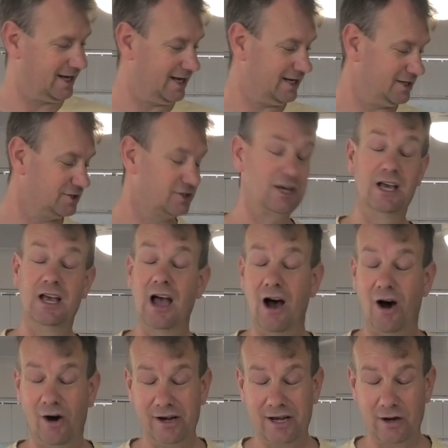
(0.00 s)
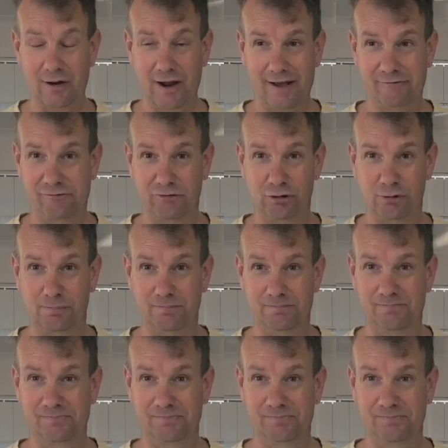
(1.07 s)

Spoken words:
is I don't have room.